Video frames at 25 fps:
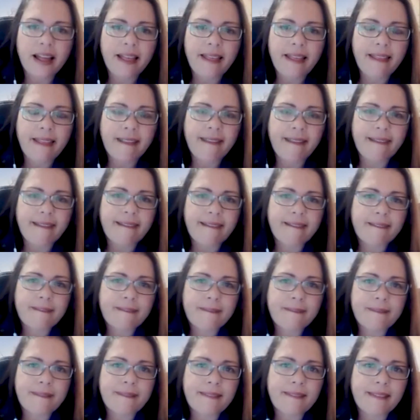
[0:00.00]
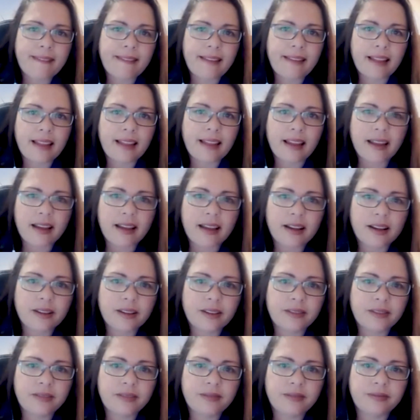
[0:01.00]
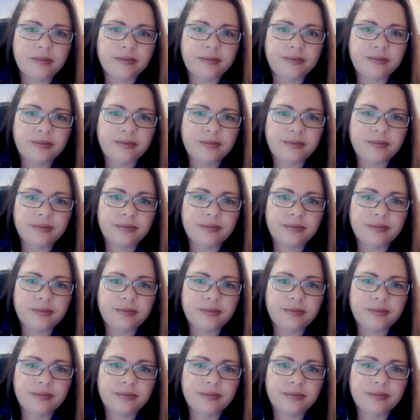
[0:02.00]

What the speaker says: that in those regions, increase in activity.